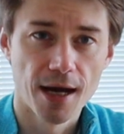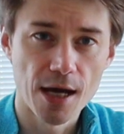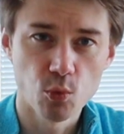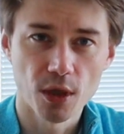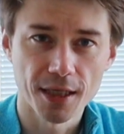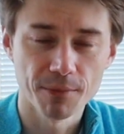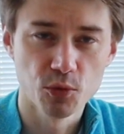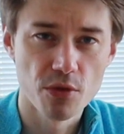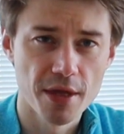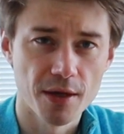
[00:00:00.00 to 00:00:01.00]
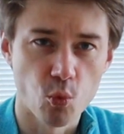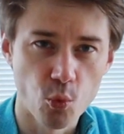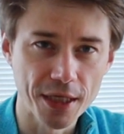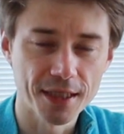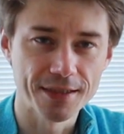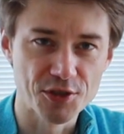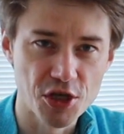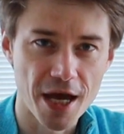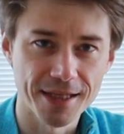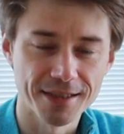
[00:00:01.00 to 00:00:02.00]
Hi and welcome to the weekly
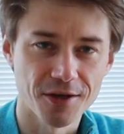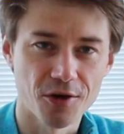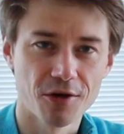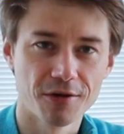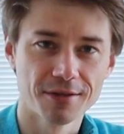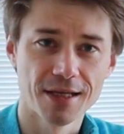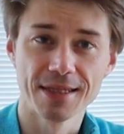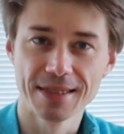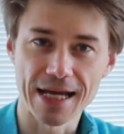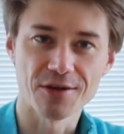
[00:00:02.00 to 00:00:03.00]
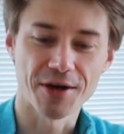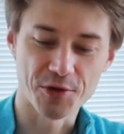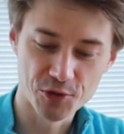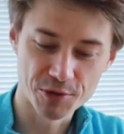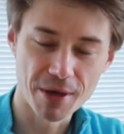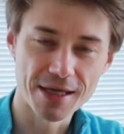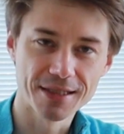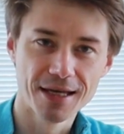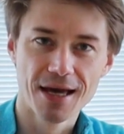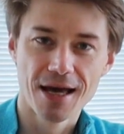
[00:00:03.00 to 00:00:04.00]
chat on tech
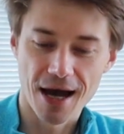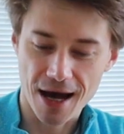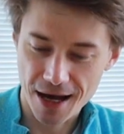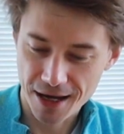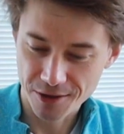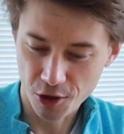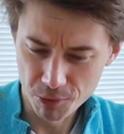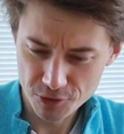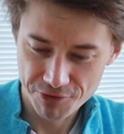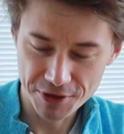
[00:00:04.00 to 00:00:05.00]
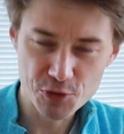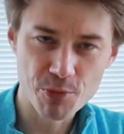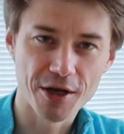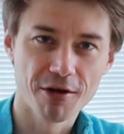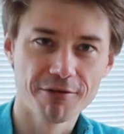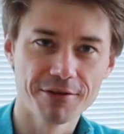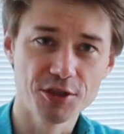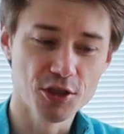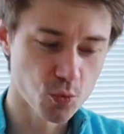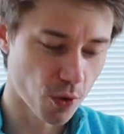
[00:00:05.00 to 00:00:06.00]
recruitment. I almost finished my coffee
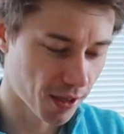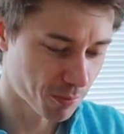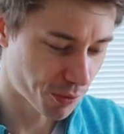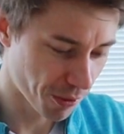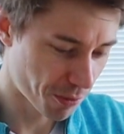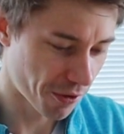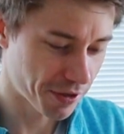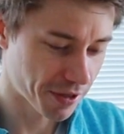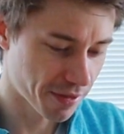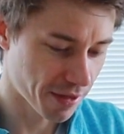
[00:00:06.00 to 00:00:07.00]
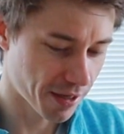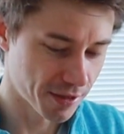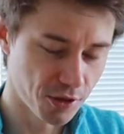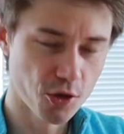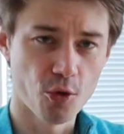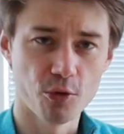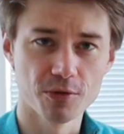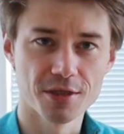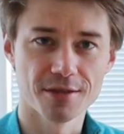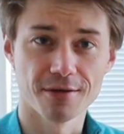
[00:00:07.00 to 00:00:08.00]
just while preparing the
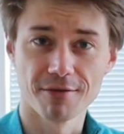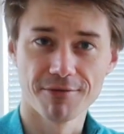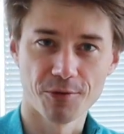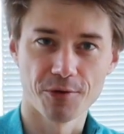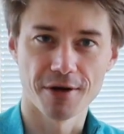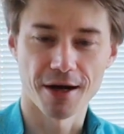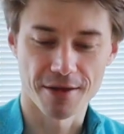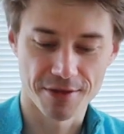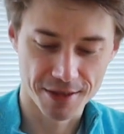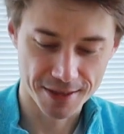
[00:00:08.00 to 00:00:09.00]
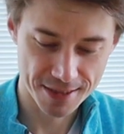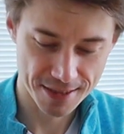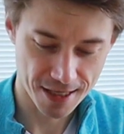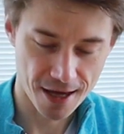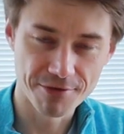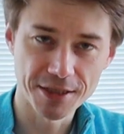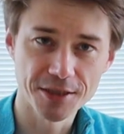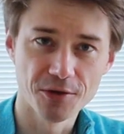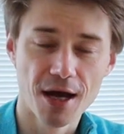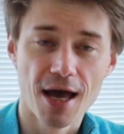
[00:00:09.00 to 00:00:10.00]
notes for this
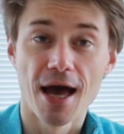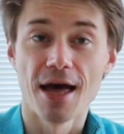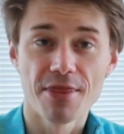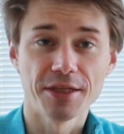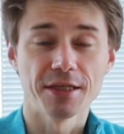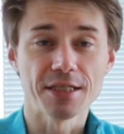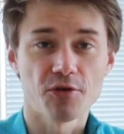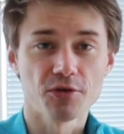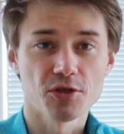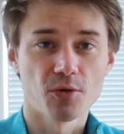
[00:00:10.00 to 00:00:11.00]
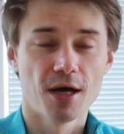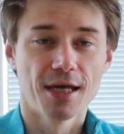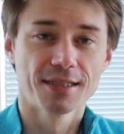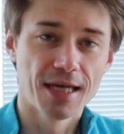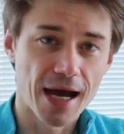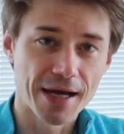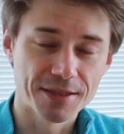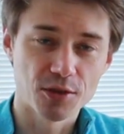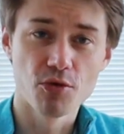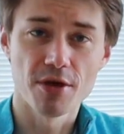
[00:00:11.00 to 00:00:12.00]
video, and that is also
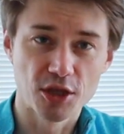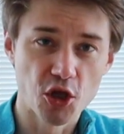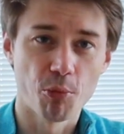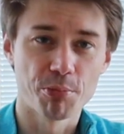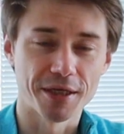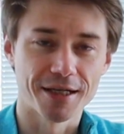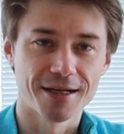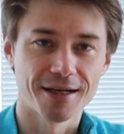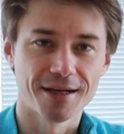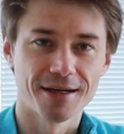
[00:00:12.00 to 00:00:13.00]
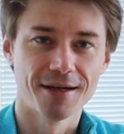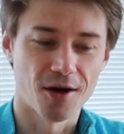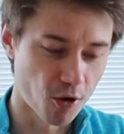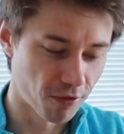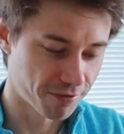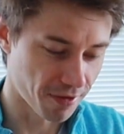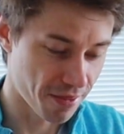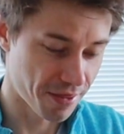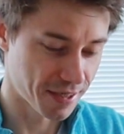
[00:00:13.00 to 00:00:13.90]
tied to the topic of